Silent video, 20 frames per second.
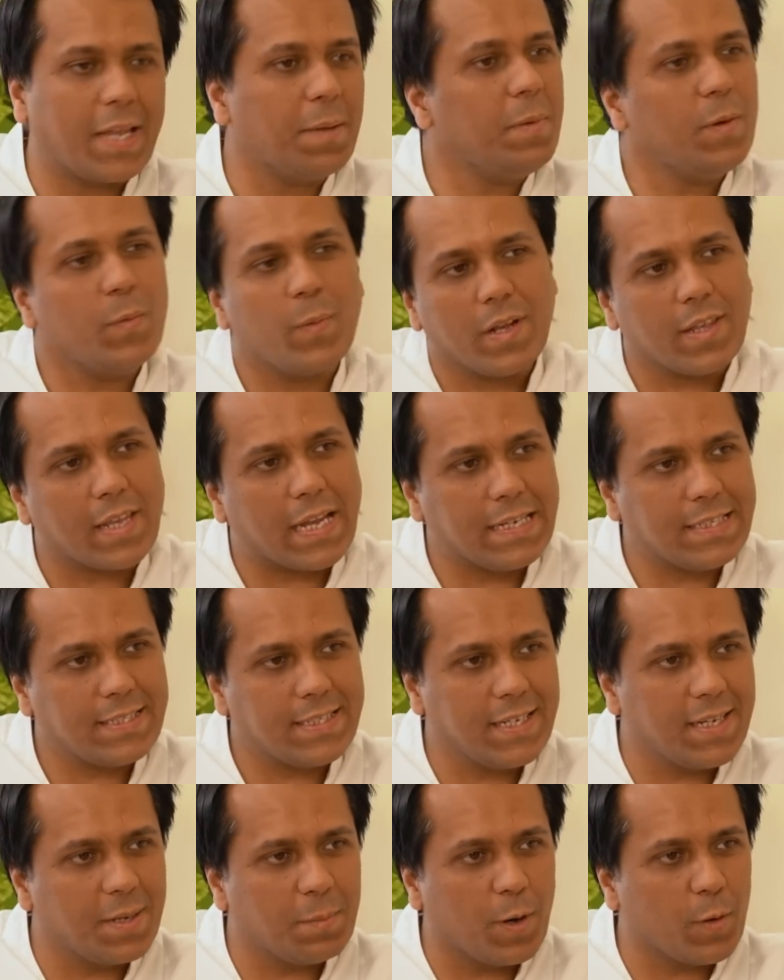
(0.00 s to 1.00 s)
Tell me one nice
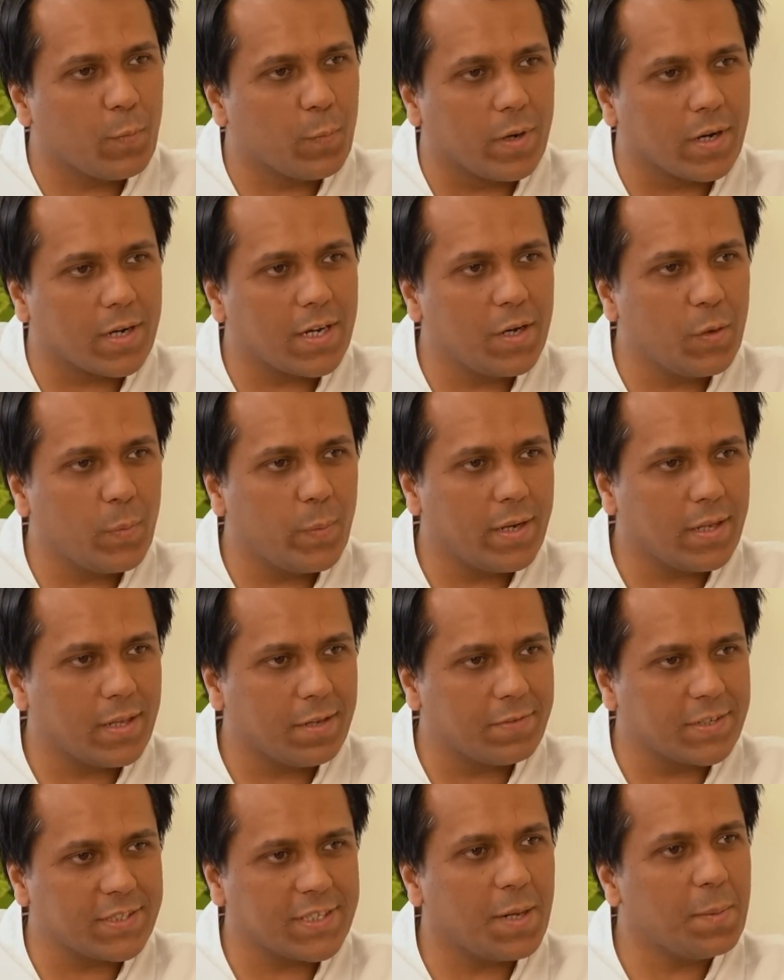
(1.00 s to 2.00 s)
thing about working with
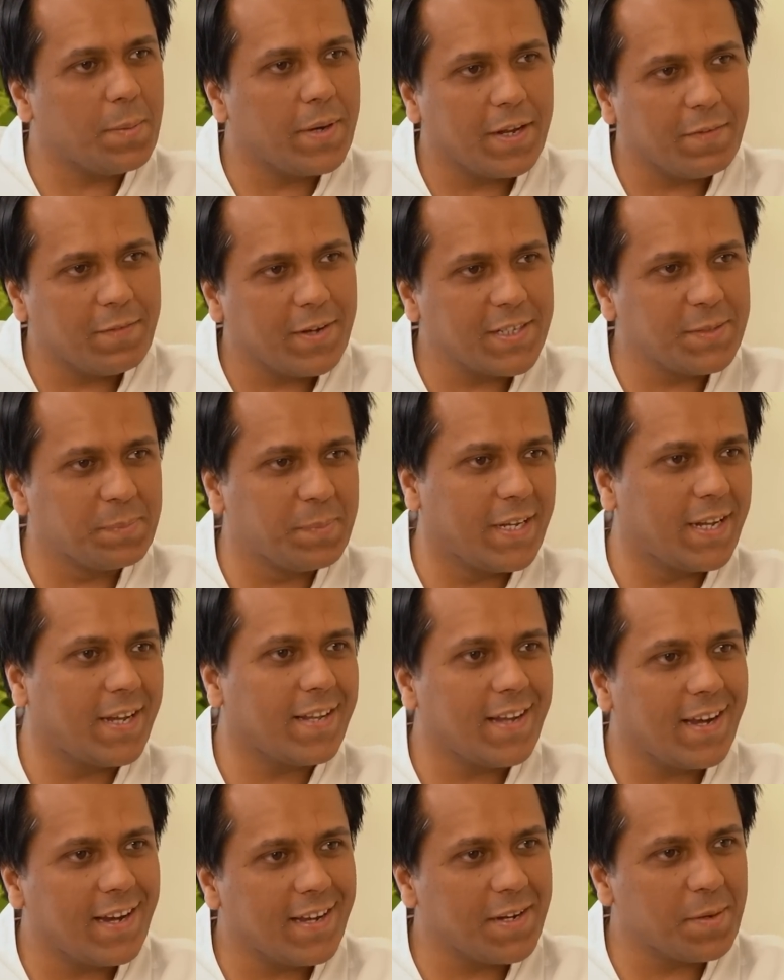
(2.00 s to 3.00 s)
Vishal Bhardwaj, Mira
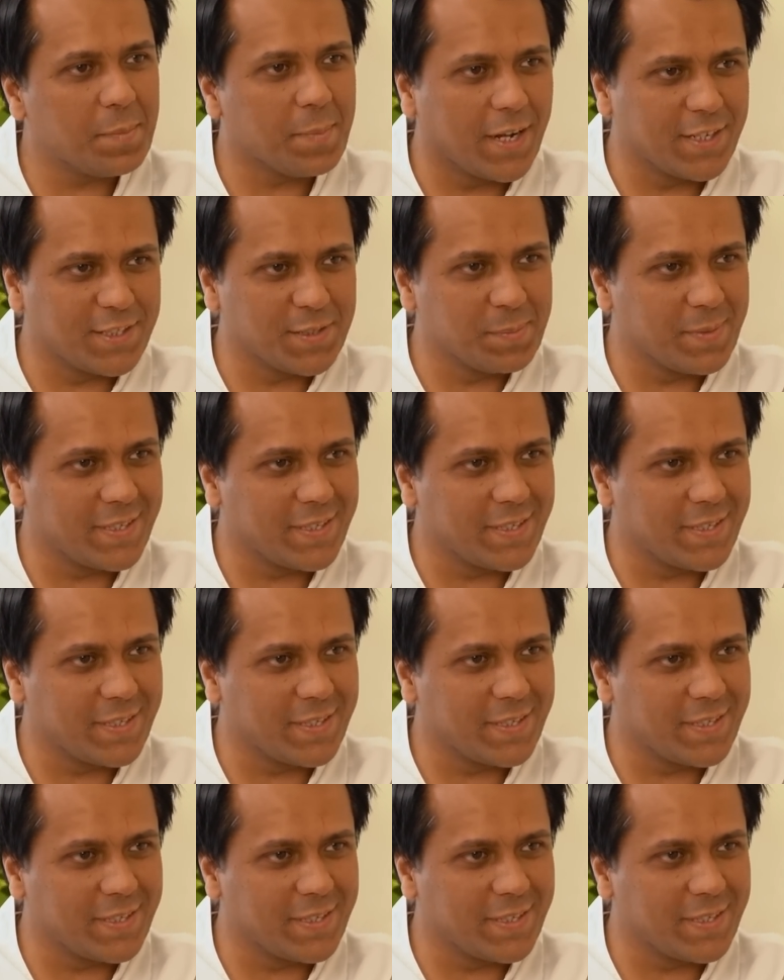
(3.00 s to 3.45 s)
Nair, and Majid